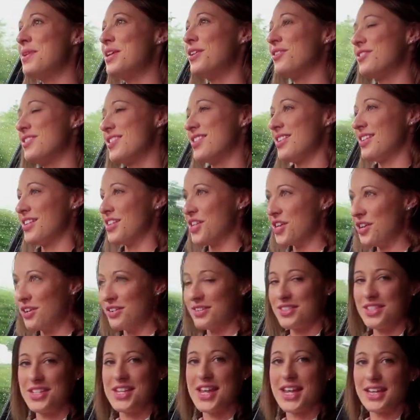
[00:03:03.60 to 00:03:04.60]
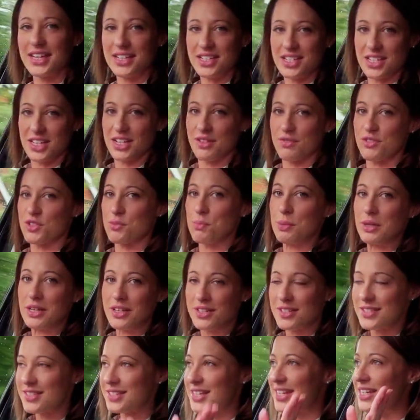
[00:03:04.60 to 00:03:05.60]
me onto the car's negatives
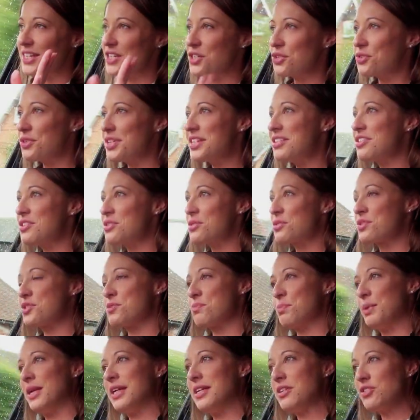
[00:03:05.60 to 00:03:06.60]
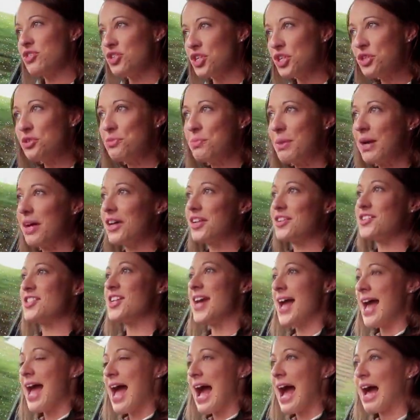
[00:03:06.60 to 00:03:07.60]
because increase your speed too much
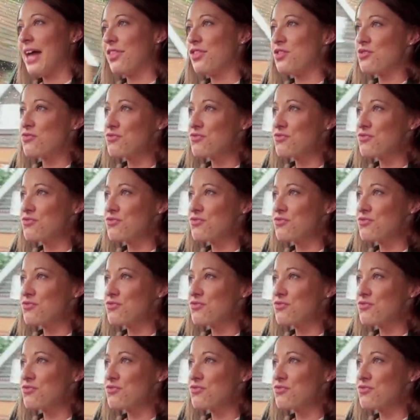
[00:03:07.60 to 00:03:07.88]
and